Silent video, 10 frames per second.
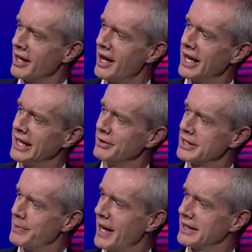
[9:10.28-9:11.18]
highly
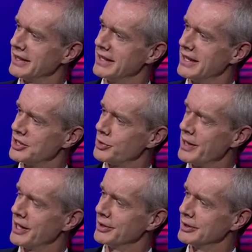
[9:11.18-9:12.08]
respected Der
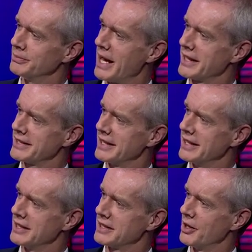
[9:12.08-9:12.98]
Spiegel
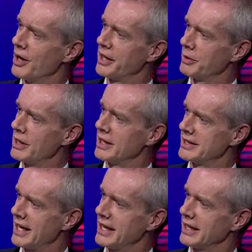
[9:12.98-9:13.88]
magazine. So I think we can
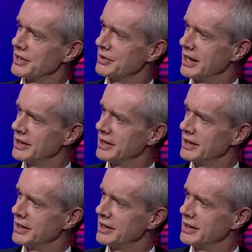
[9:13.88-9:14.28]
take it as read. The